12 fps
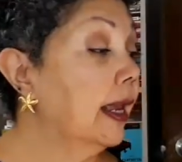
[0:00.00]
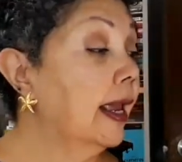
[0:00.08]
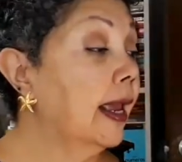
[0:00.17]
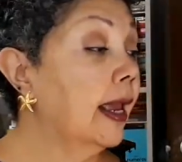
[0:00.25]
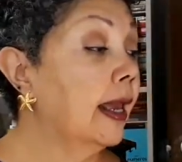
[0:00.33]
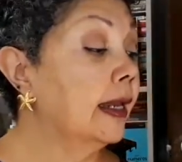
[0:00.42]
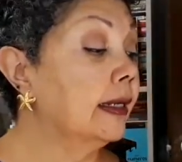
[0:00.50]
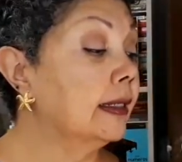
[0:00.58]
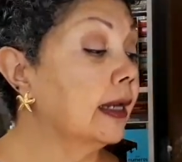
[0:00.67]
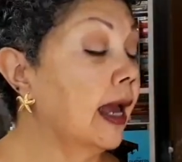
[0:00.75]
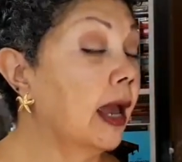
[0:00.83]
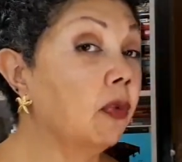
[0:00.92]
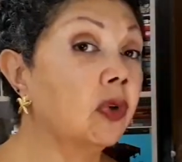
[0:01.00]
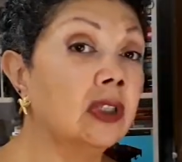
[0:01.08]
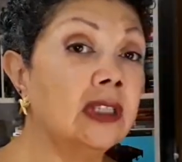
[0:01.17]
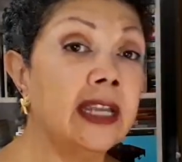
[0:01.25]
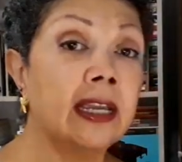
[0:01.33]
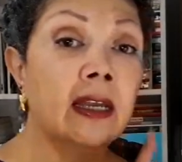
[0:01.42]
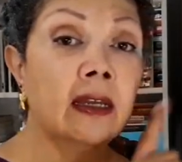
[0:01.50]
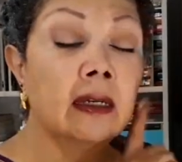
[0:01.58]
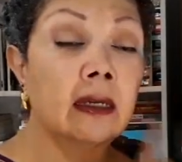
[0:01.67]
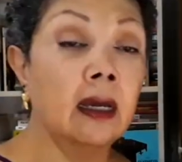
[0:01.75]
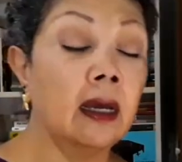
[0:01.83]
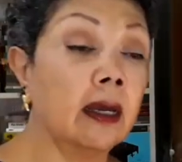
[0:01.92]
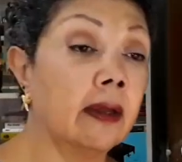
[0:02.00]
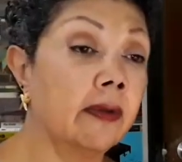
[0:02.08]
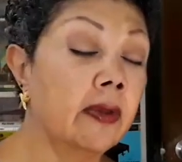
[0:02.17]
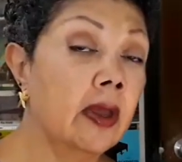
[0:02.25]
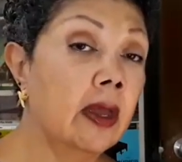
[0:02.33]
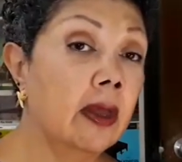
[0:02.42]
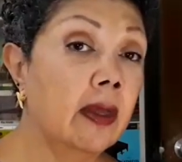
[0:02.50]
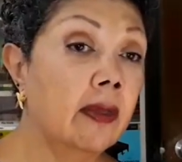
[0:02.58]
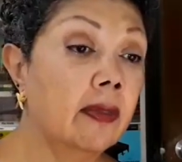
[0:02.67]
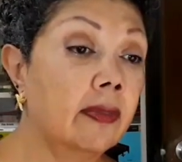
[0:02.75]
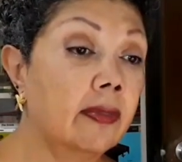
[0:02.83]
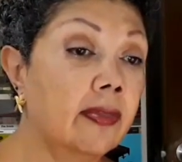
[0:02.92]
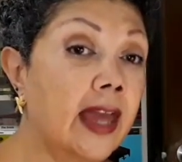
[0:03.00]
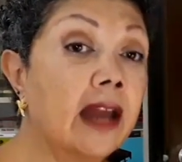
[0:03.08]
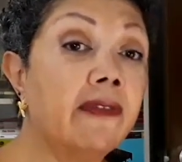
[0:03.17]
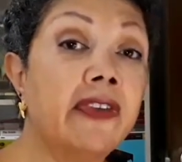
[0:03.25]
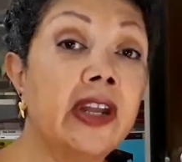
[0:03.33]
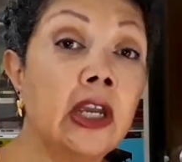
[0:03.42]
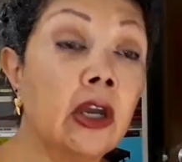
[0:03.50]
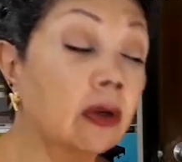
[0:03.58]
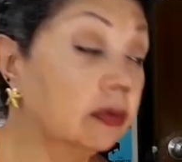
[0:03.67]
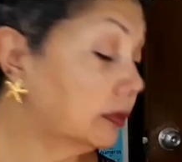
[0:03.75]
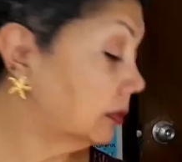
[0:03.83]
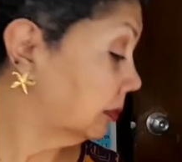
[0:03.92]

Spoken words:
and I will link that video